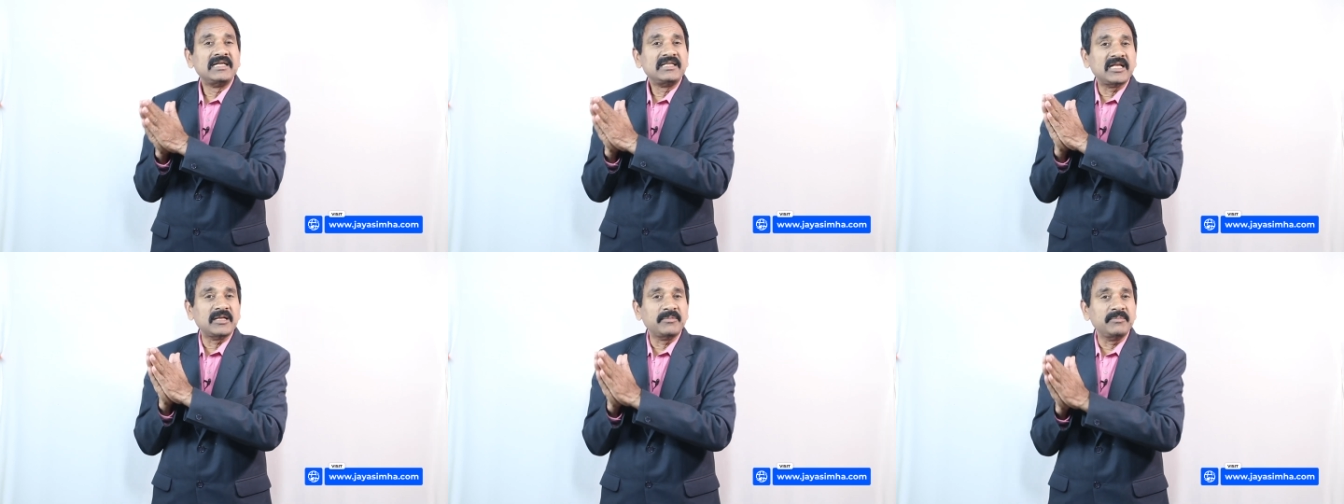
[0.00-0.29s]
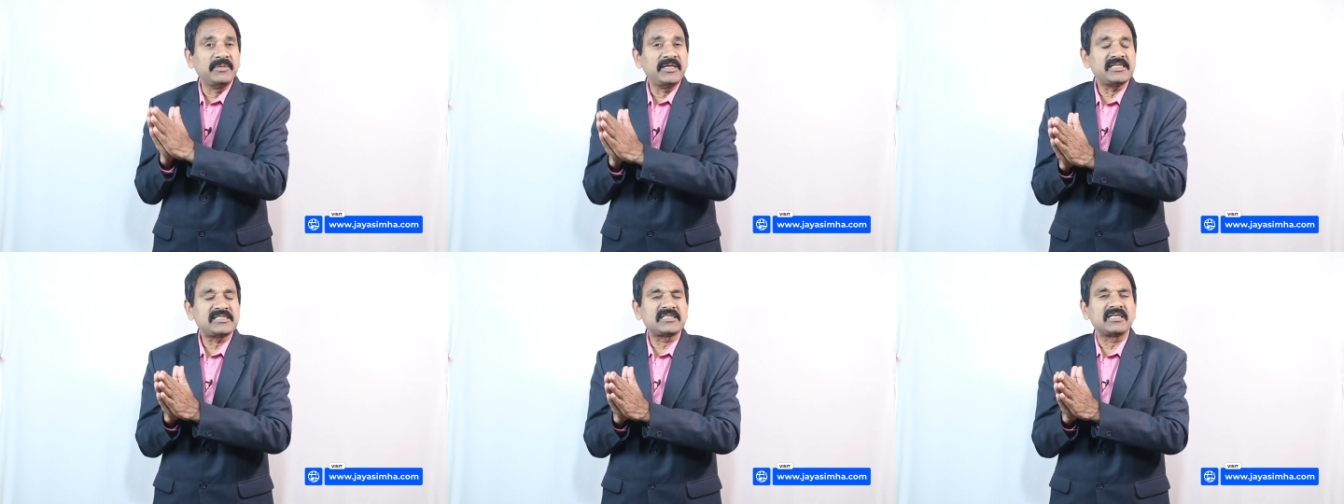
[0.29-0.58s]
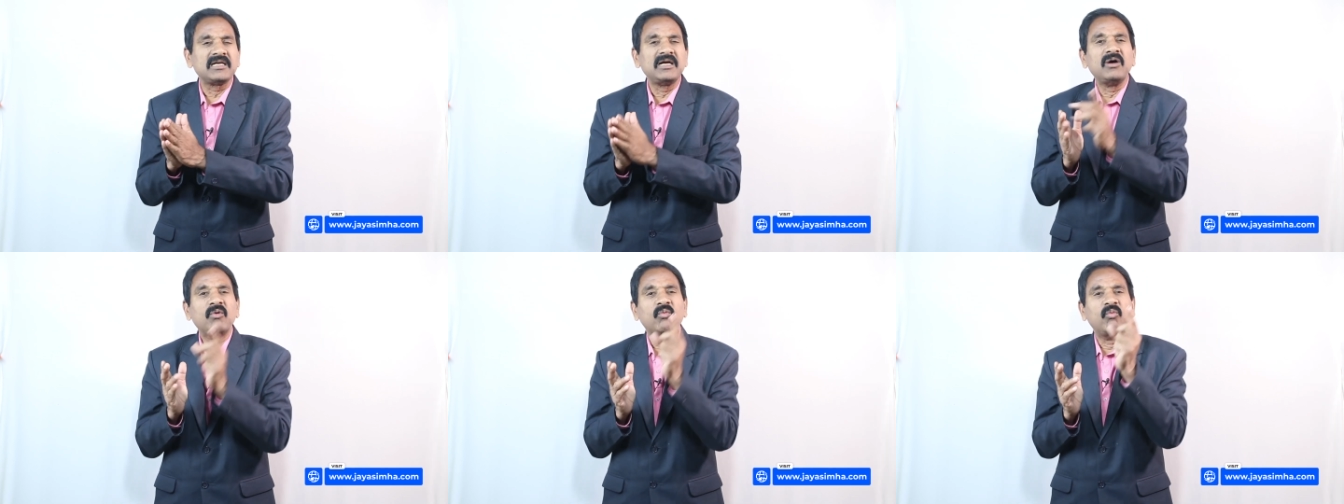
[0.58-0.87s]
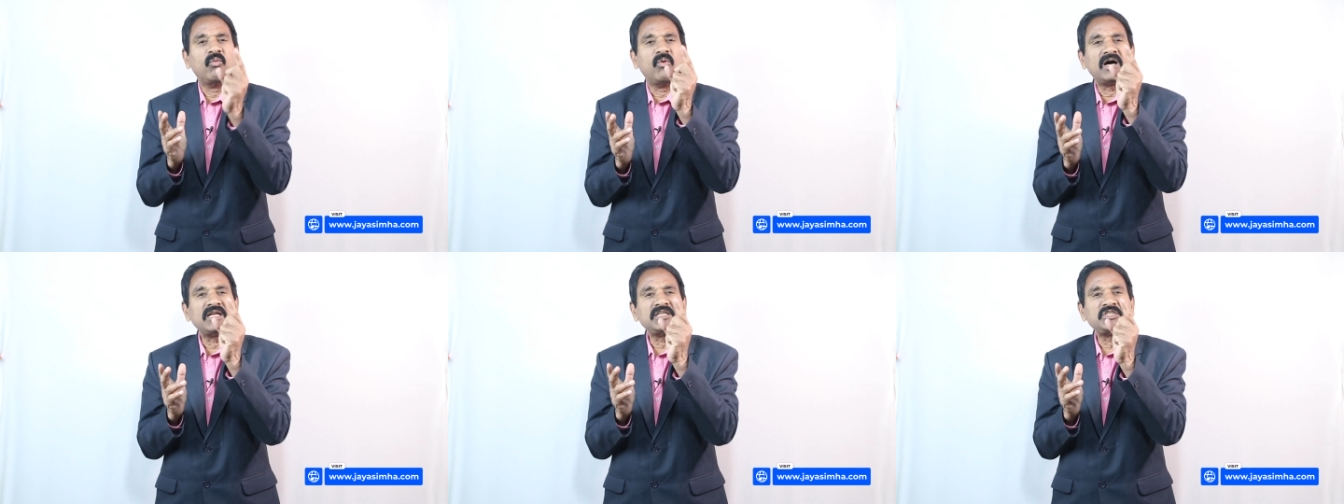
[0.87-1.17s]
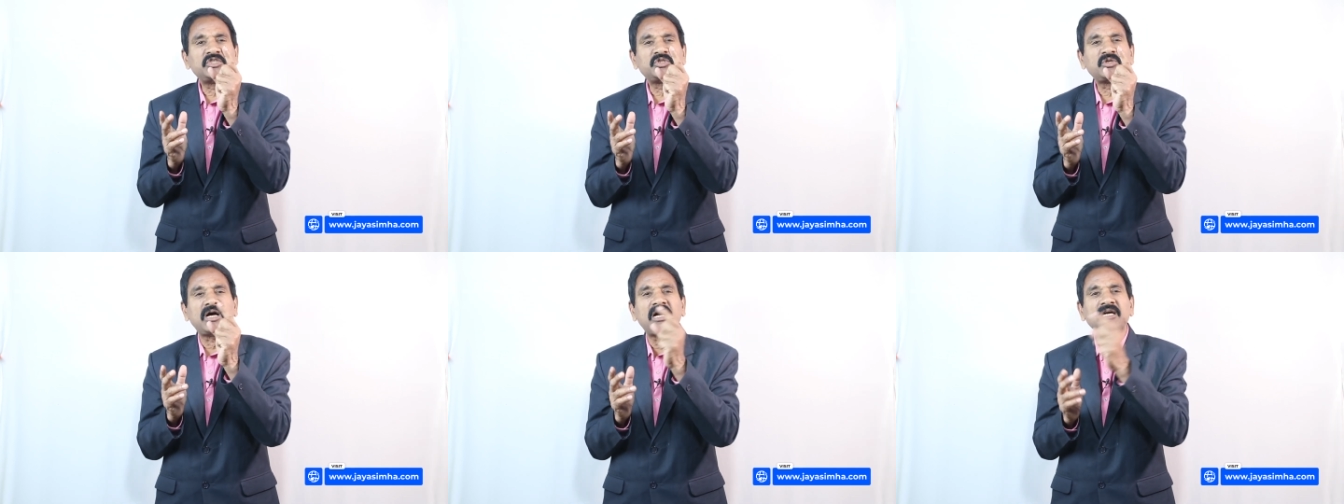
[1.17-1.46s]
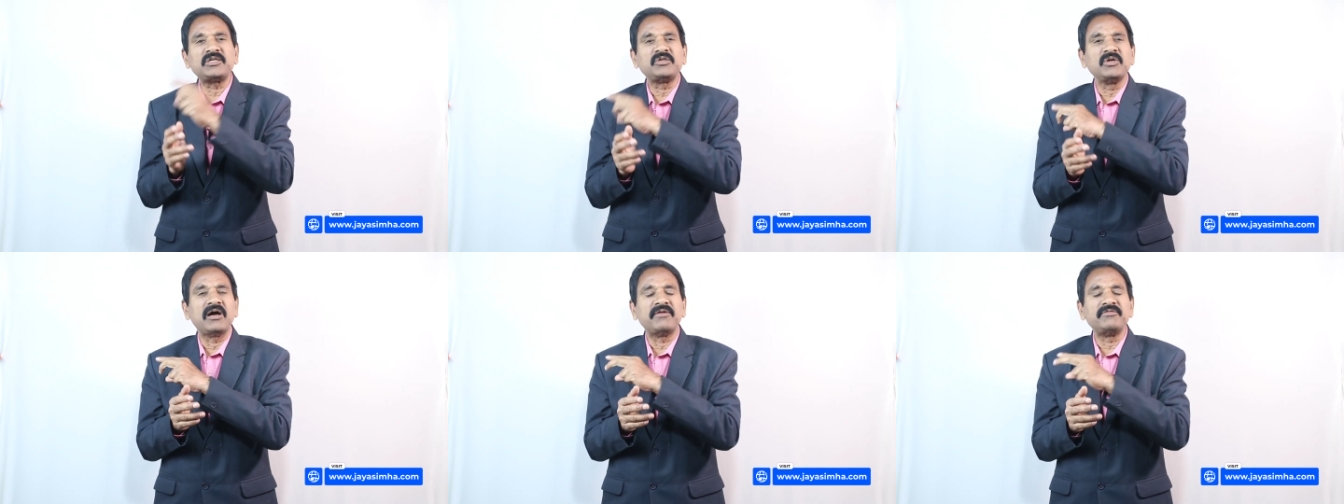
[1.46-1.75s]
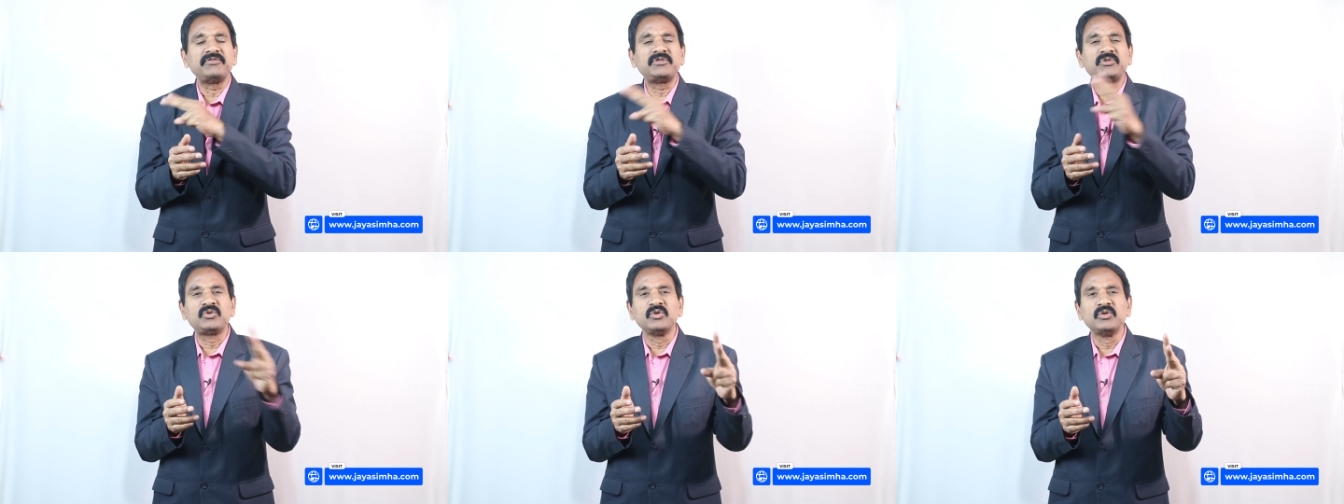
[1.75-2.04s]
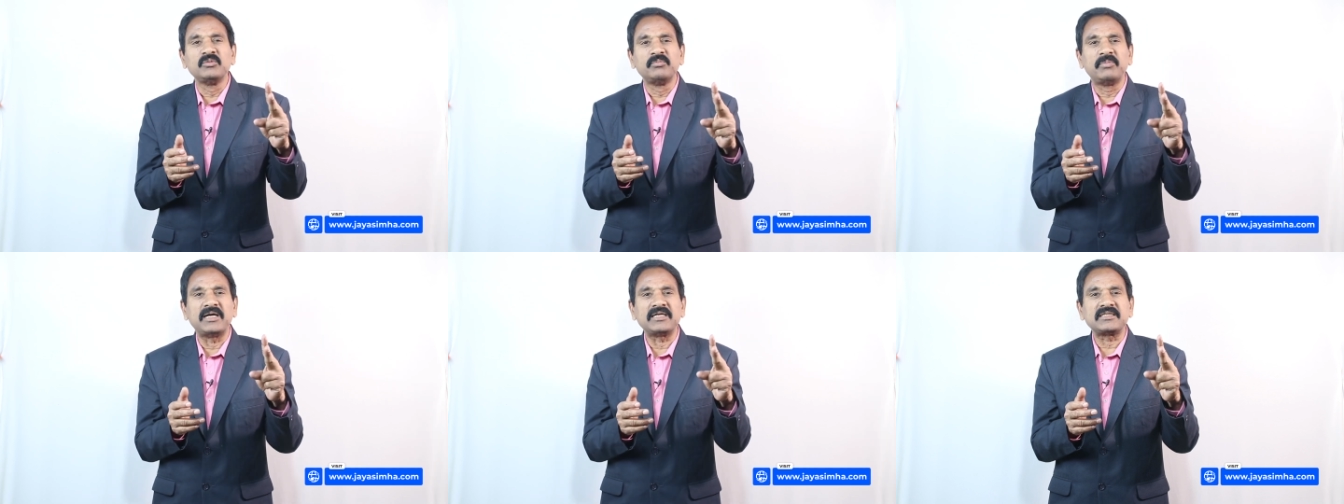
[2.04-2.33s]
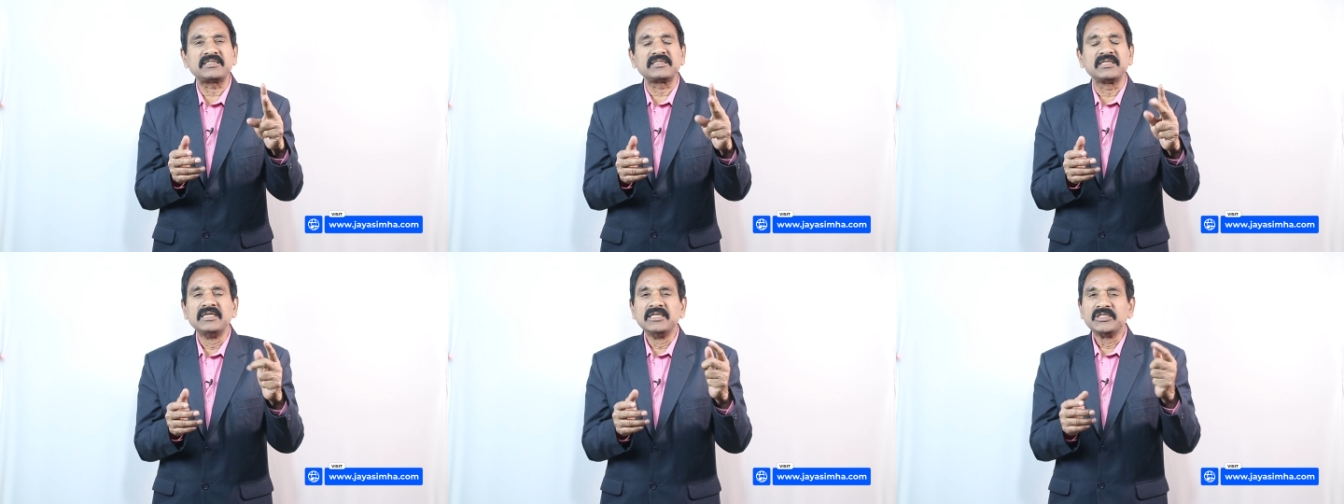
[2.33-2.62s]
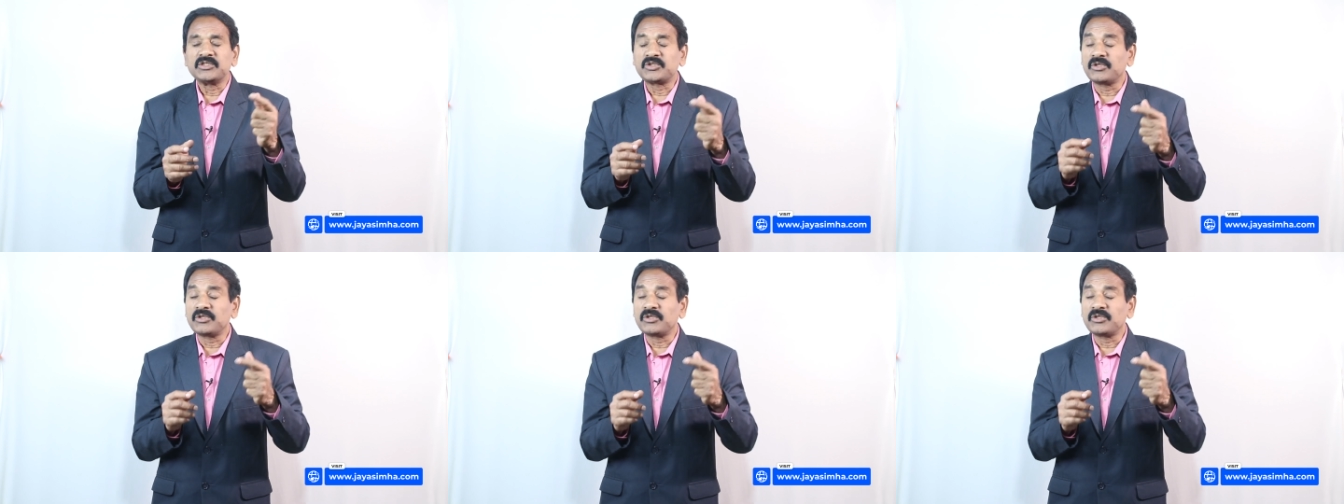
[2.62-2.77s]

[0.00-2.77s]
That means one shot you have two birds.